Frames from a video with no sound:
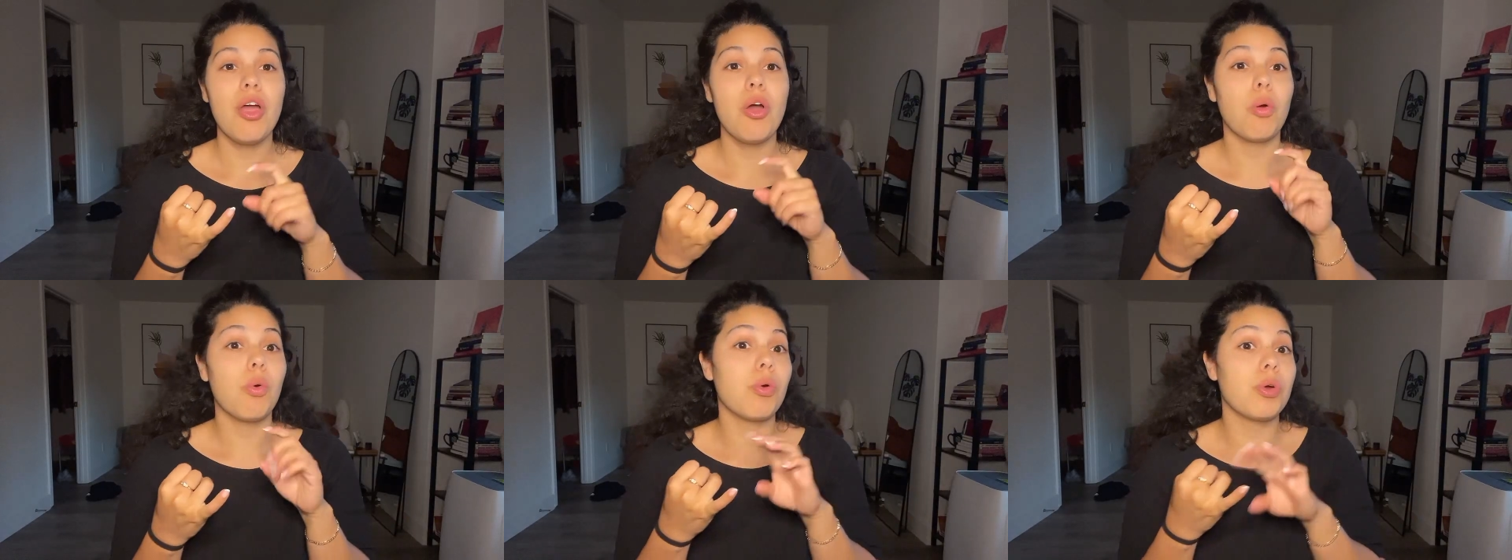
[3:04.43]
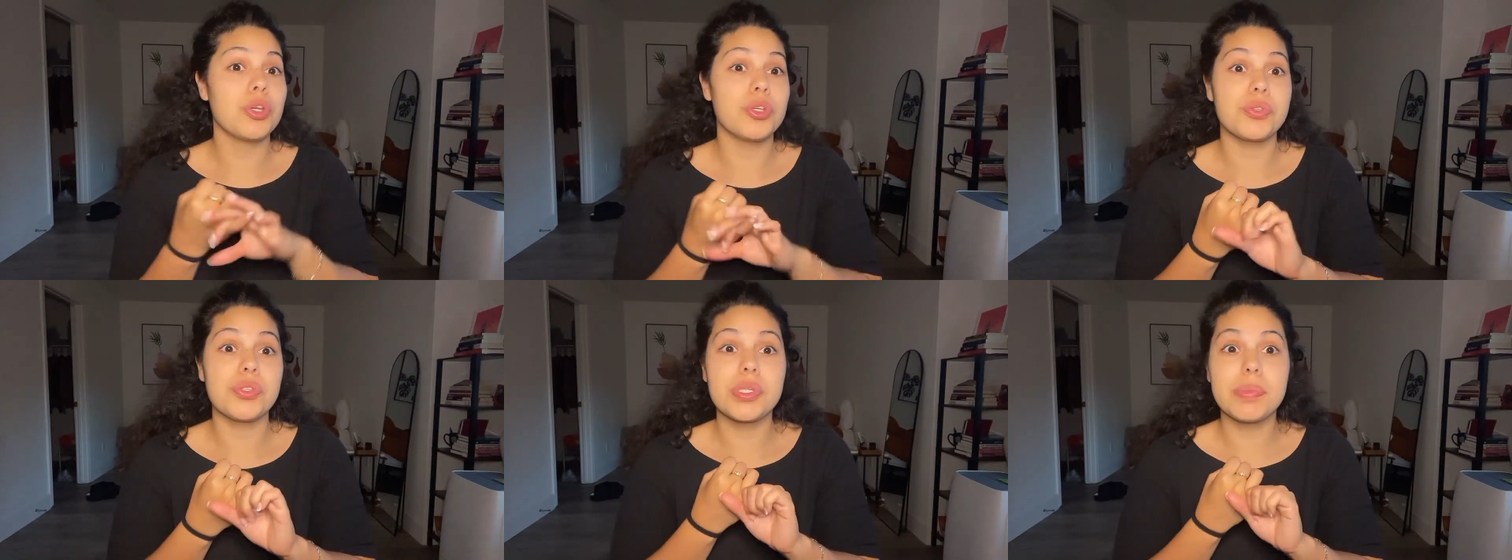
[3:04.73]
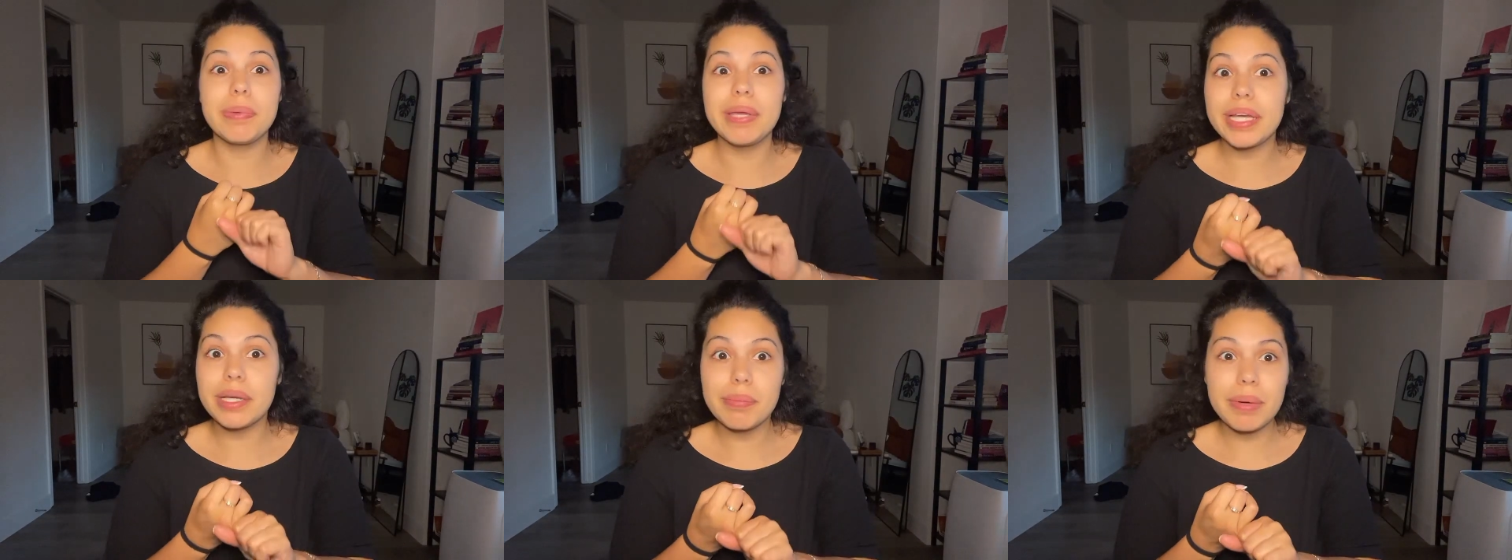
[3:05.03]
or you
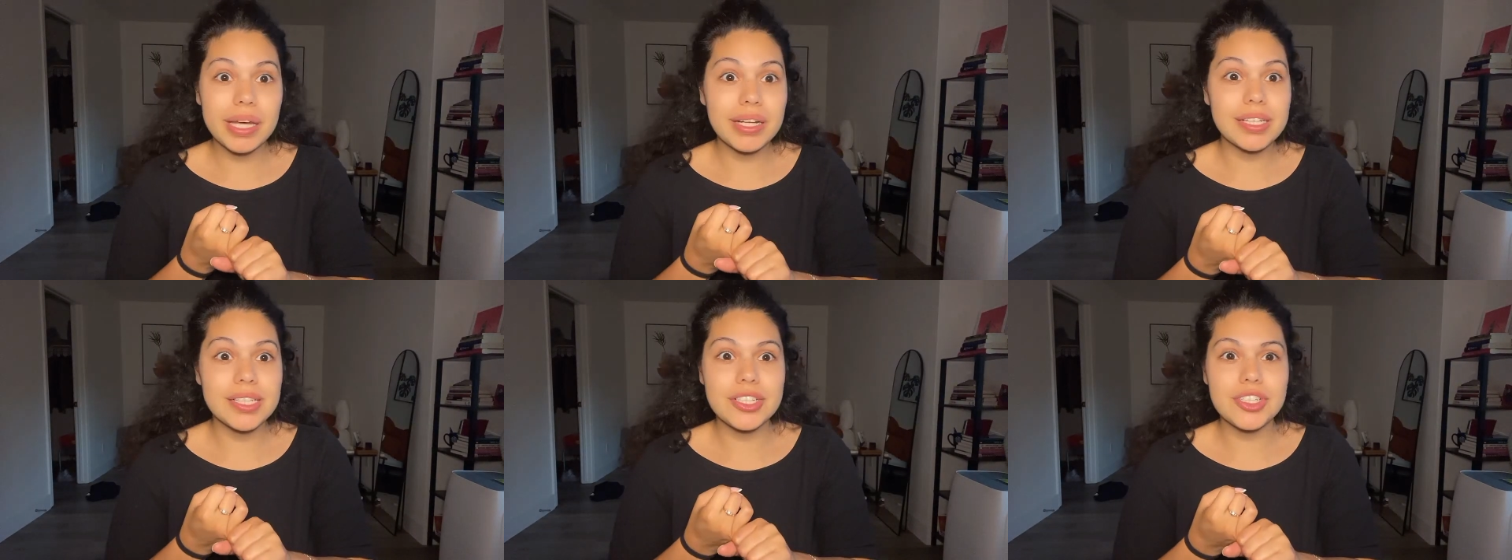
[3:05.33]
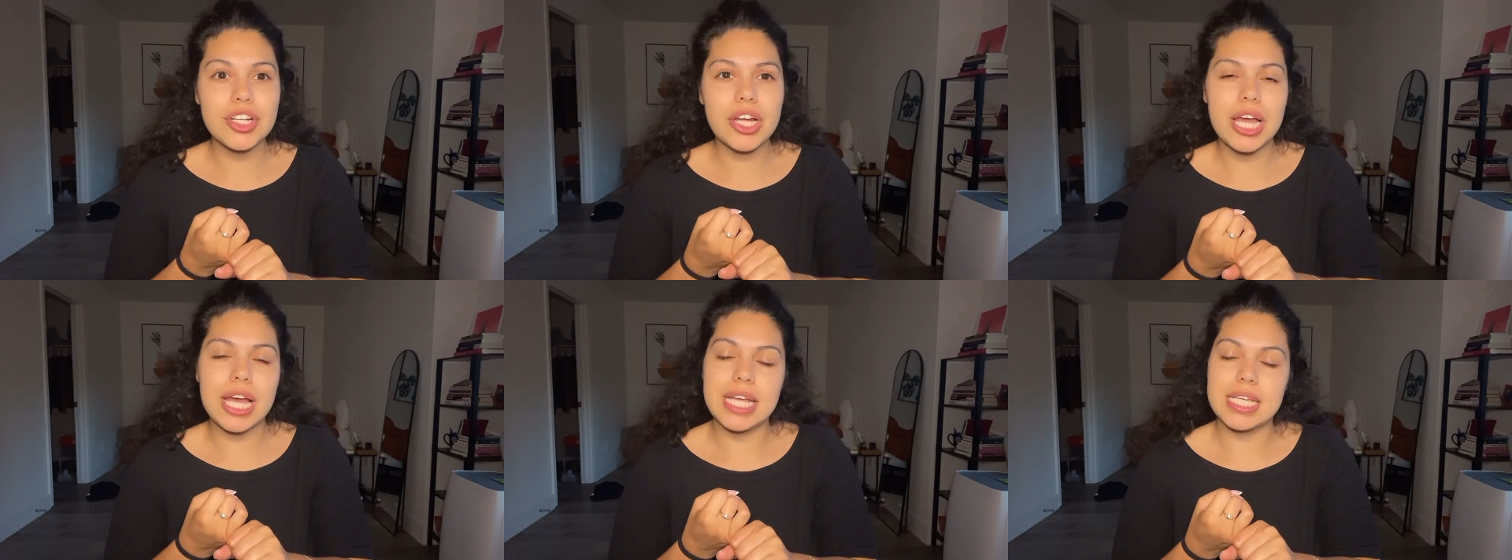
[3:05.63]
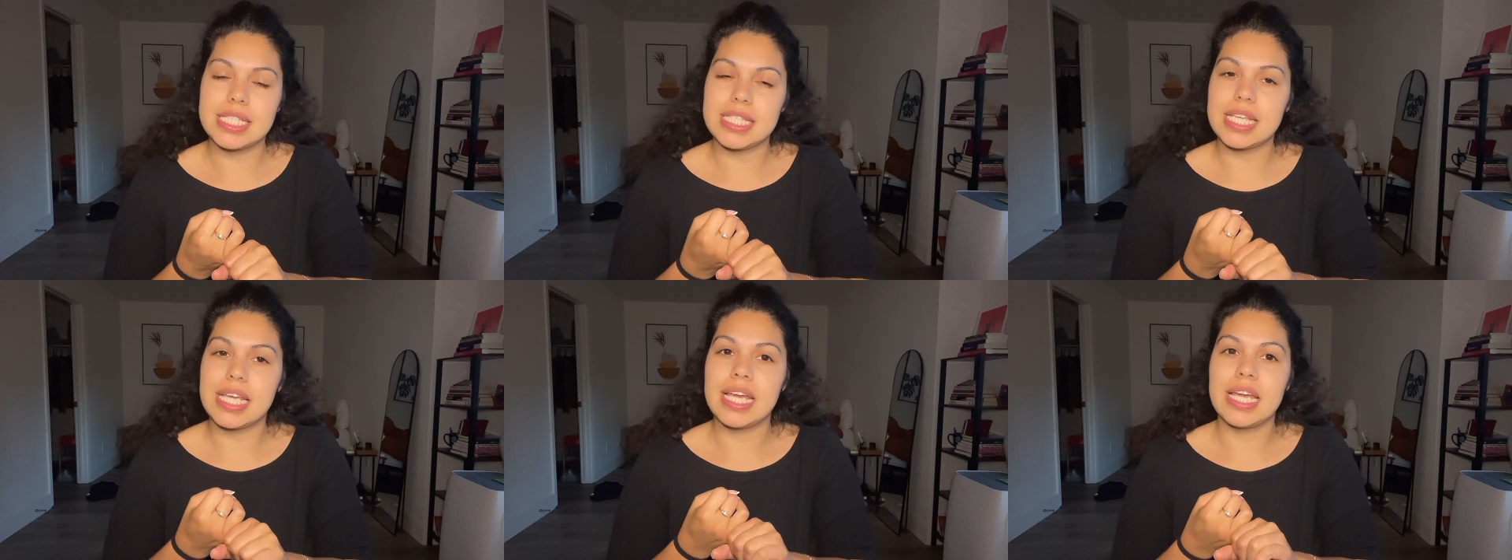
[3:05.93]
speak about it in your
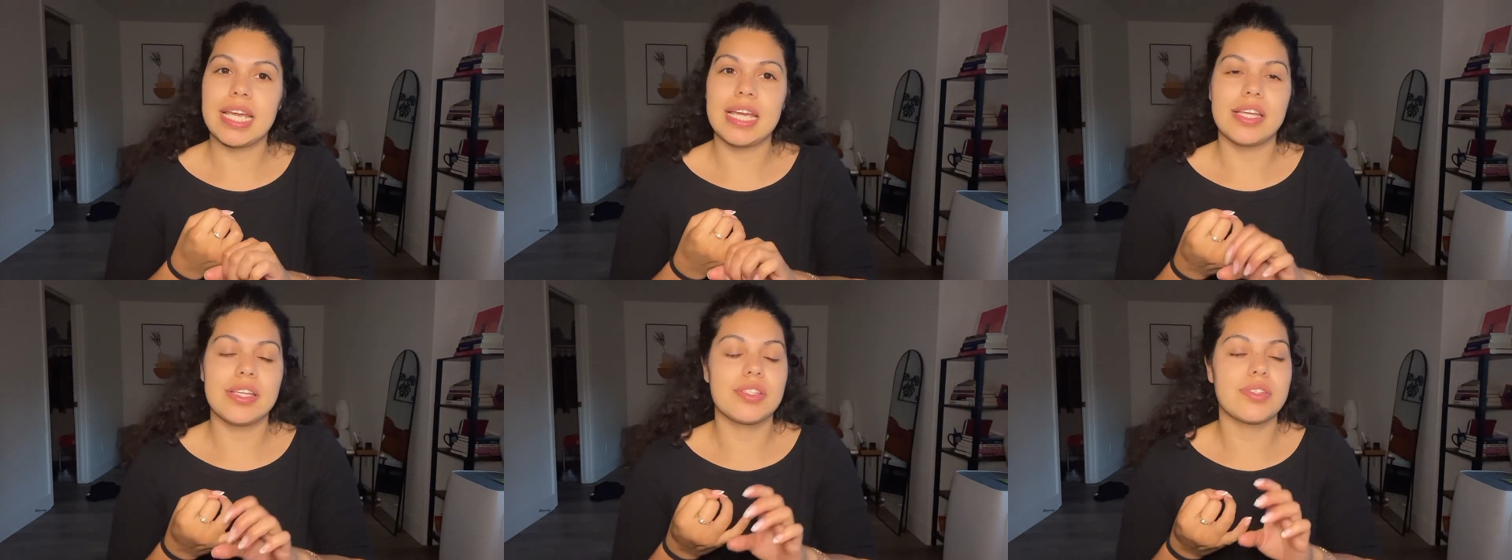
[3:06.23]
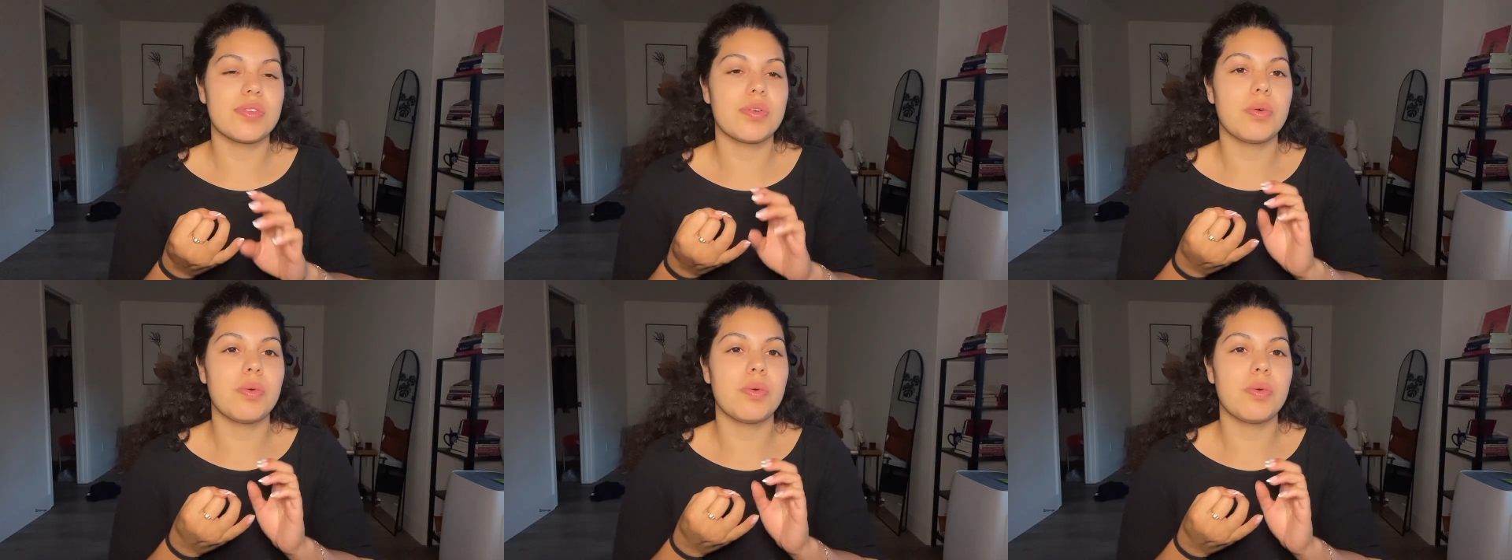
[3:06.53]
essays,